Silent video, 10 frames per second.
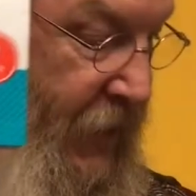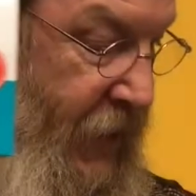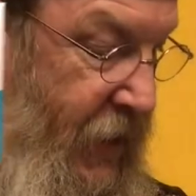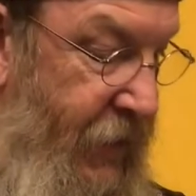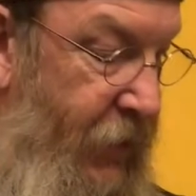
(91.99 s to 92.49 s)

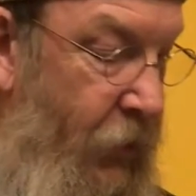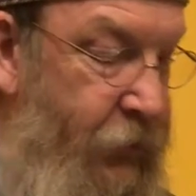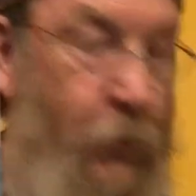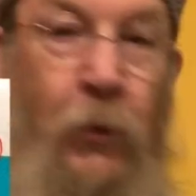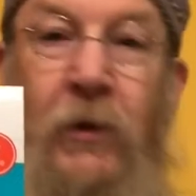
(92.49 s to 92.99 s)
and they also
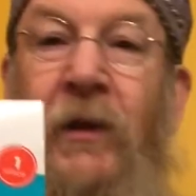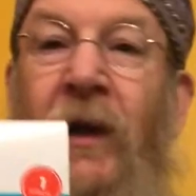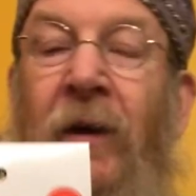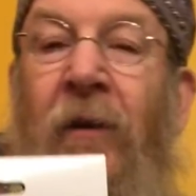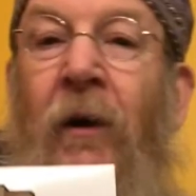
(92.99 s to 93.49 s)
put
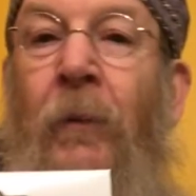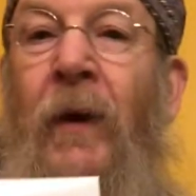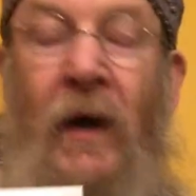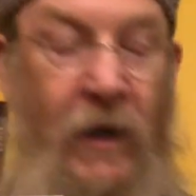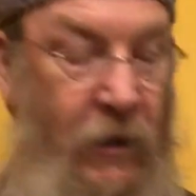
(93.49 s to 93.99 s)
together a
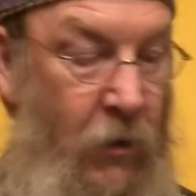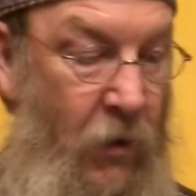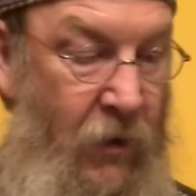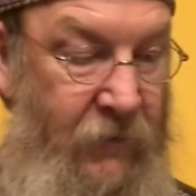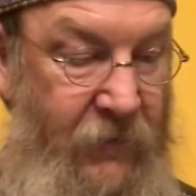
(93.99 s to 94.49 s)
bag
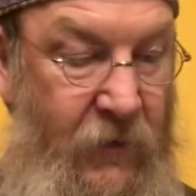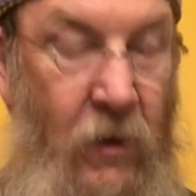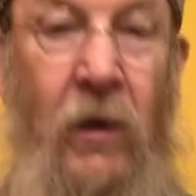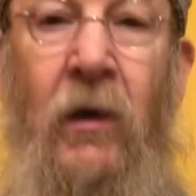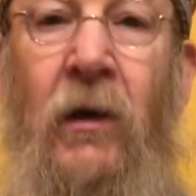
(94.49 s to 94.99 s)
of
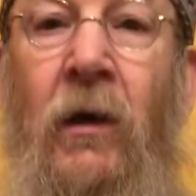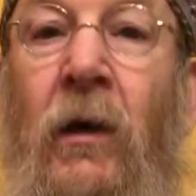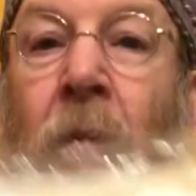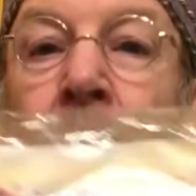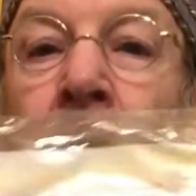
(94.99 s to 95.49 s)

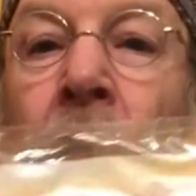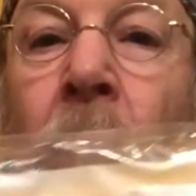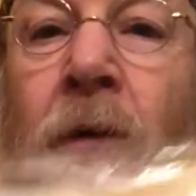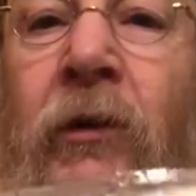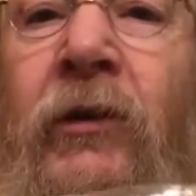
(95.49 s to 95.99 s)
balloons.
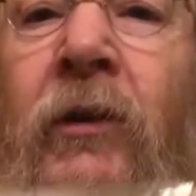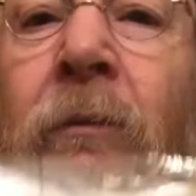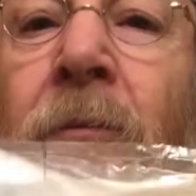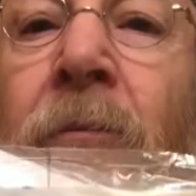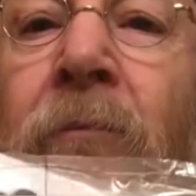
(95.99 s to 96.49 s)

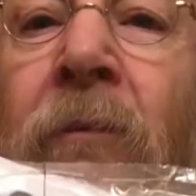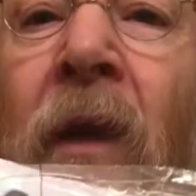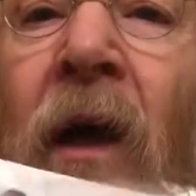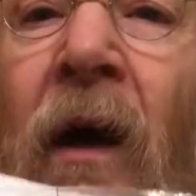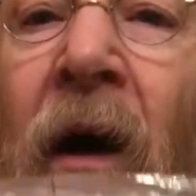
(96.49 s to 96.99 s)

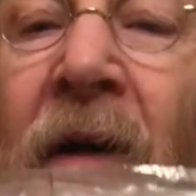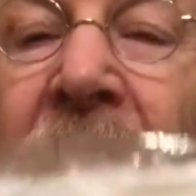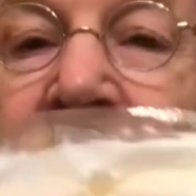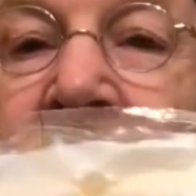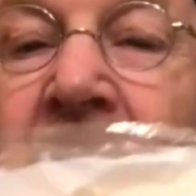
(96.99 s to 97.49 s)
I
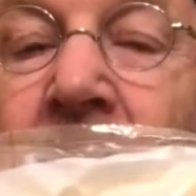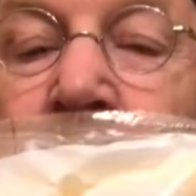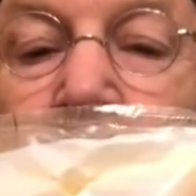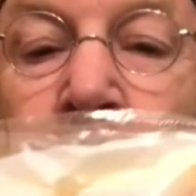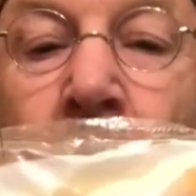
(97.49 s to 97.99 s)
find these to be a
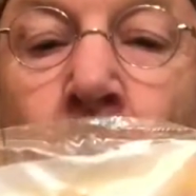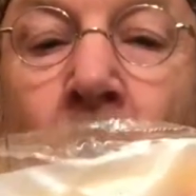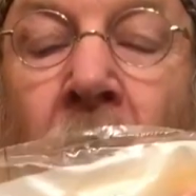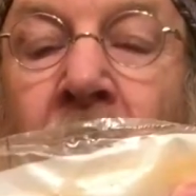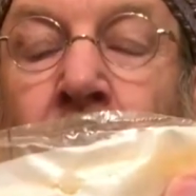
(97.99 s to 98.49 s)
good
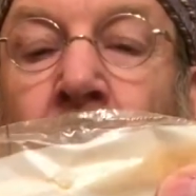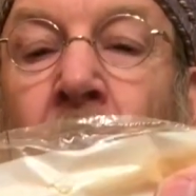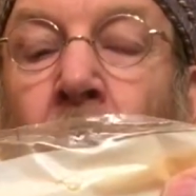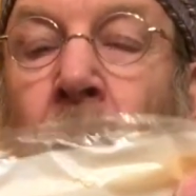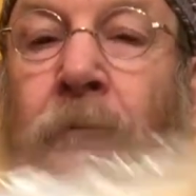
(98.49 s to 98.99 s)
quality
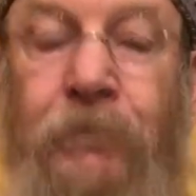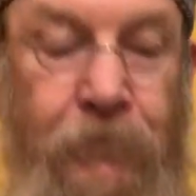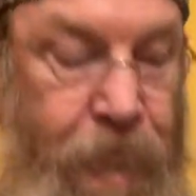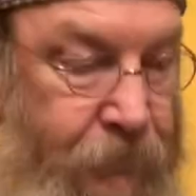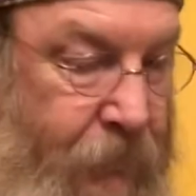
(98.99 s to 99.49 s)
balloon.
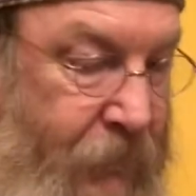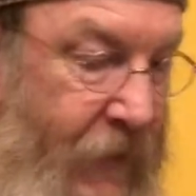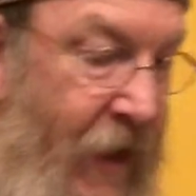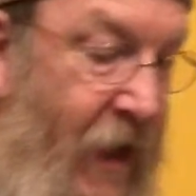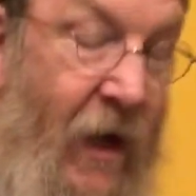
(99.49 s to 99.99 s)

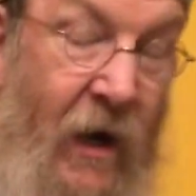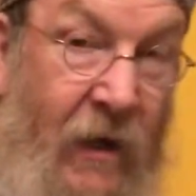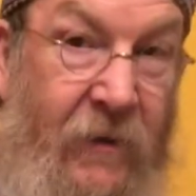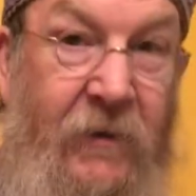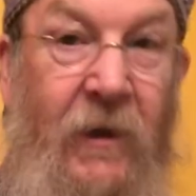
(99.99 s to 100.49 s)
I
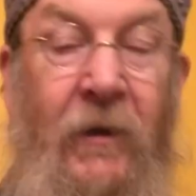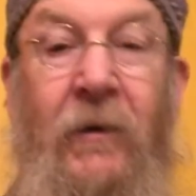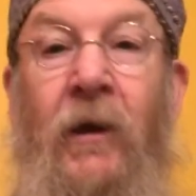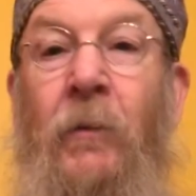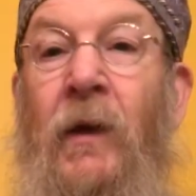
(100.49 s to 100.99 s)
think
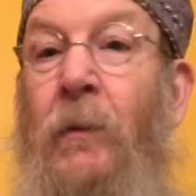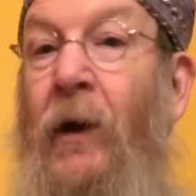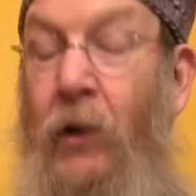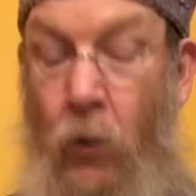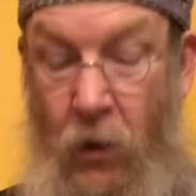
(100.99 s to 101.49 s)
they are made by
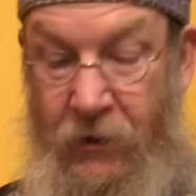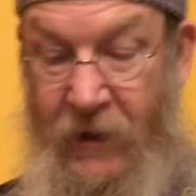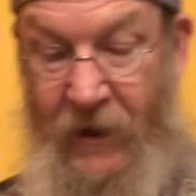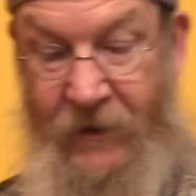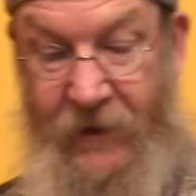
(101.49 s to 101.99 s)

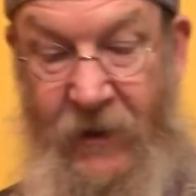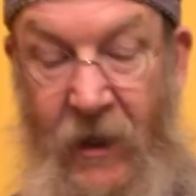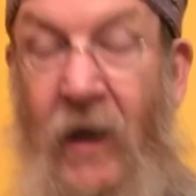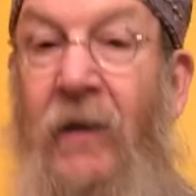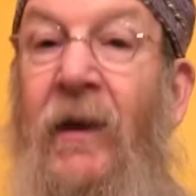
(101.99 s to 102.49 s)
Qualtex.
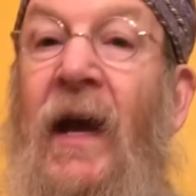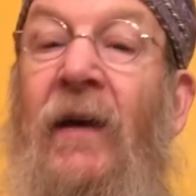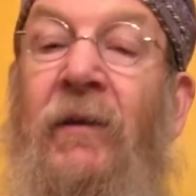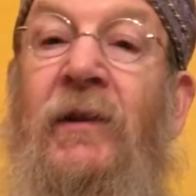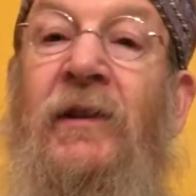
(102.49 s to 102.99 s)
They
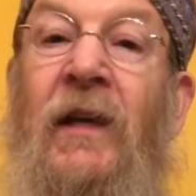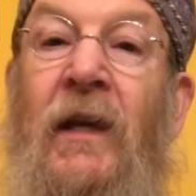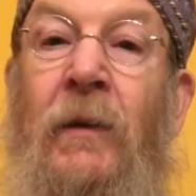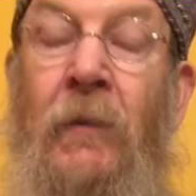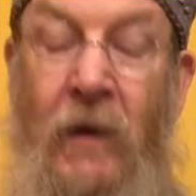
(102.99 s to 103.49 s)
had the
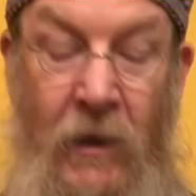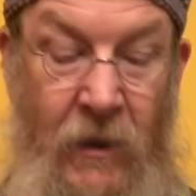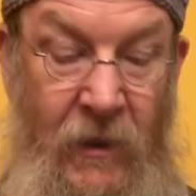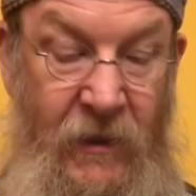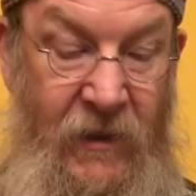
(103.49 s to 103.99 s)
same
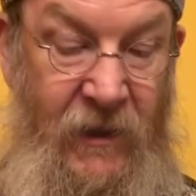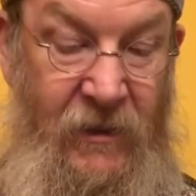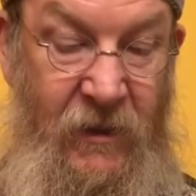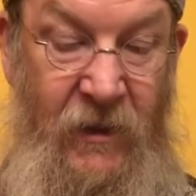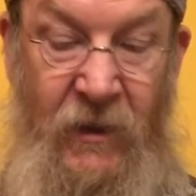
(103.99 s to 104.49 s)

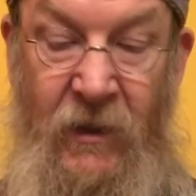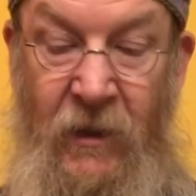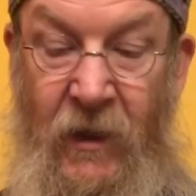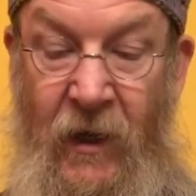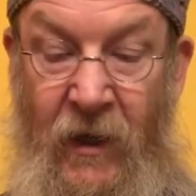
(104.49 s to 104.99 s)
density
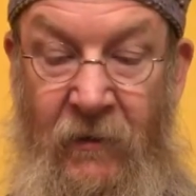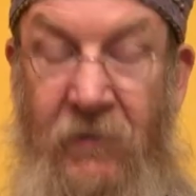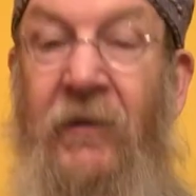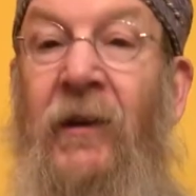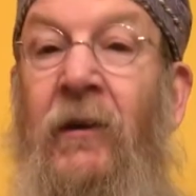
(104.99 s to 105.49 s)
and
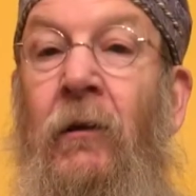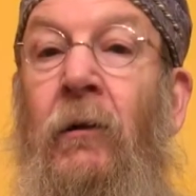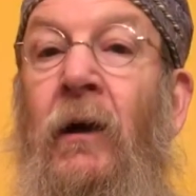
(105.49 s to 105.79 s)
feel